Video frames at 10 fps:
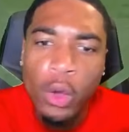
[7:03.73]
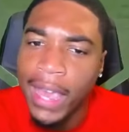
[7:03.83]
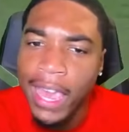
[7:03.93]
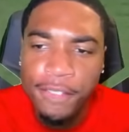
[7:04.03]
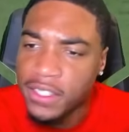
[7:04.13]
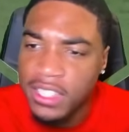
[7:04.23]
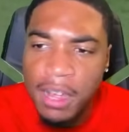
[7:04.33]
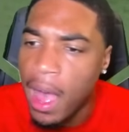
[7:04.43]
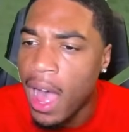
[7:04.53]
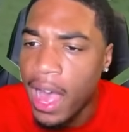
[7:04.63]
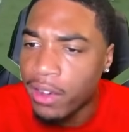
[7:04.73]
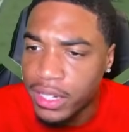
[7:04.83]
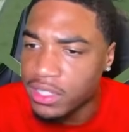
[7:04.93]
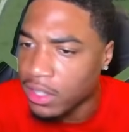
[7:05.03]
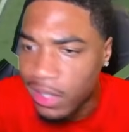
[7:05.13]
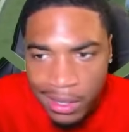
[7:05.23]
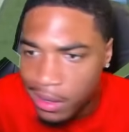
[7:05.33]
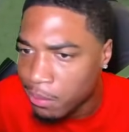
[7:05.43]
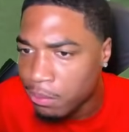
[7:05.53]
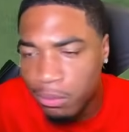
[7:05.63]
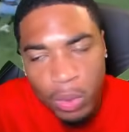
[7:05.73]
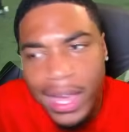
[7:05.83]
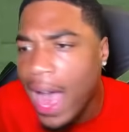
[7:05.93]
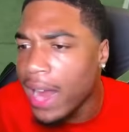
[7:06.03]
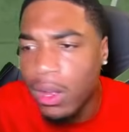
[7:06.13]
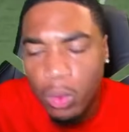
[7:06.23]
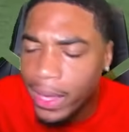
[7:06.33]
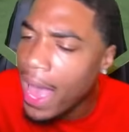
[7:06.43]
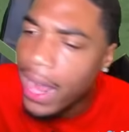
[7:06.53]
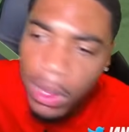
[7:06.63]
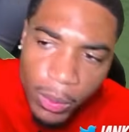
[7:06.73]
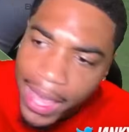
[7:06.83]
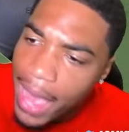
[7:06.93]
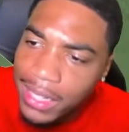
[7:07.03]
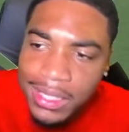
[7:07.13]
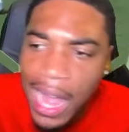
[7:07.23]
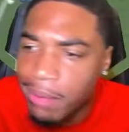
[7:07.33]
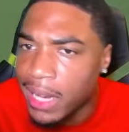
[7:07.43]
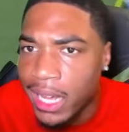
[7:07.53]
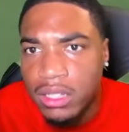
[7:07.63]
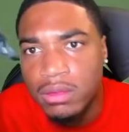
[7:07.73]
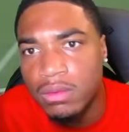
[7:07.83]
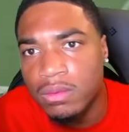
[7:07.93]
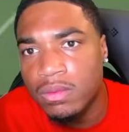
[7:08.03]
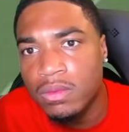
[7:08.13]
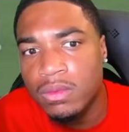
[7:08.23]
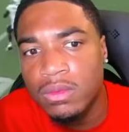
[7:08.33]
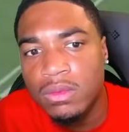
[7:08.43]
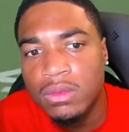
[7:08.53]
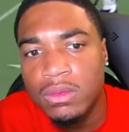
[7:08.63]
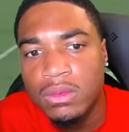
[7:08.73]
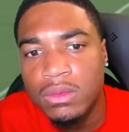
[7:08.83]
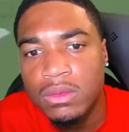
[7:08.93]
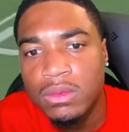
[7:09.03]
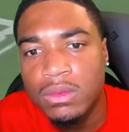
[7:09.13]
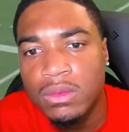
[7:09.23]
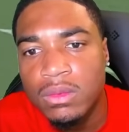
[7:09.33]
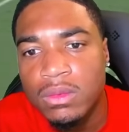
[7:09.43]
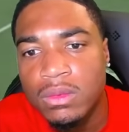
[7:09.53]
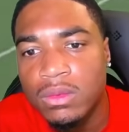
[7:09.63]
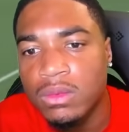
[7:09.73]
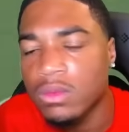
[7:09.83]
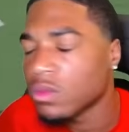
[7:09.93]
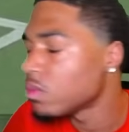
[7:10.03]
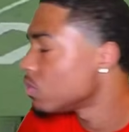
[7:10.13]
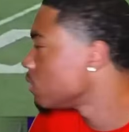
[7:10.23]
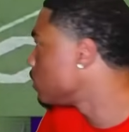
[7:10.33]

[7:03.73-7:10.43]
game for some odd reason. We gotta, we gotta, we gotta stop that knowing how to form and build a program, where to start,